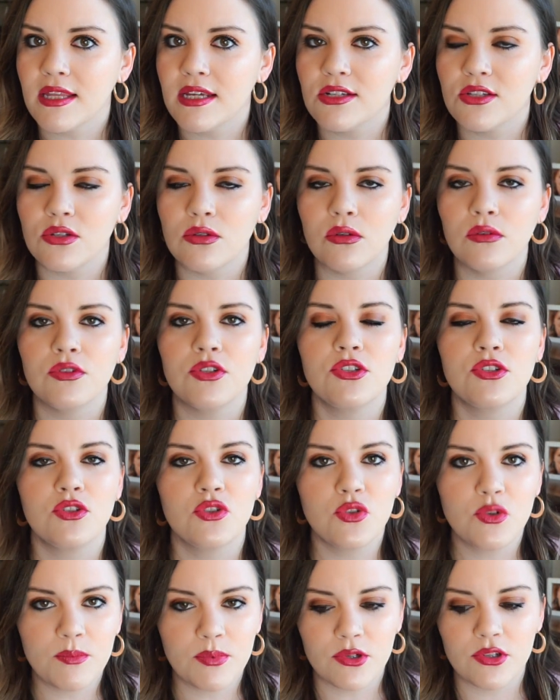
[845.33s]
They sold
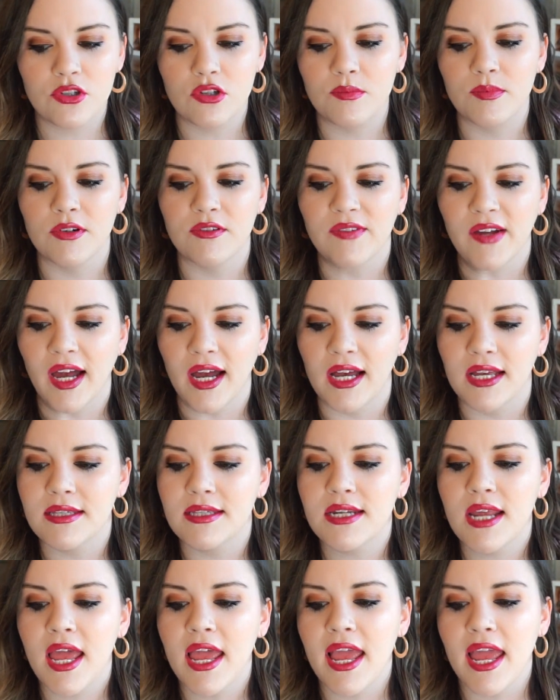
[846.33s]
super, super
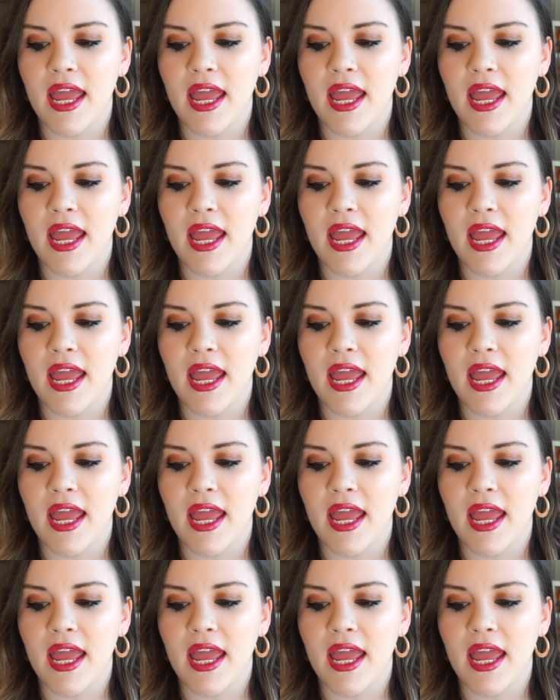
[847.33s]
fast,